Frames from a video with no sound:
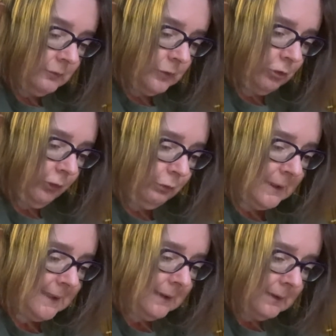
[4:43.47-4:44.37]
And just
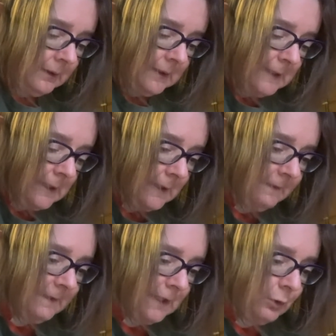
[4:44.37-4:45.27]
really
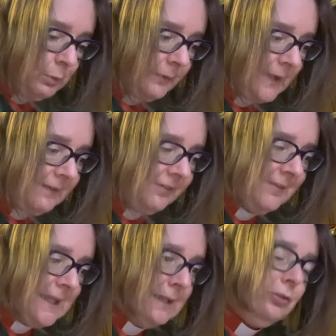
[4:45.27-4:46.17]
think what that's
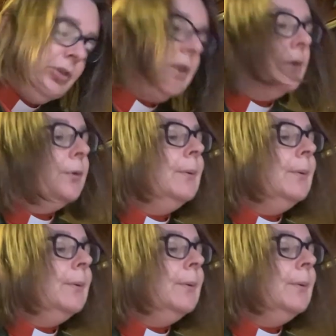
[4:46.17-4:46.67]
saying to you.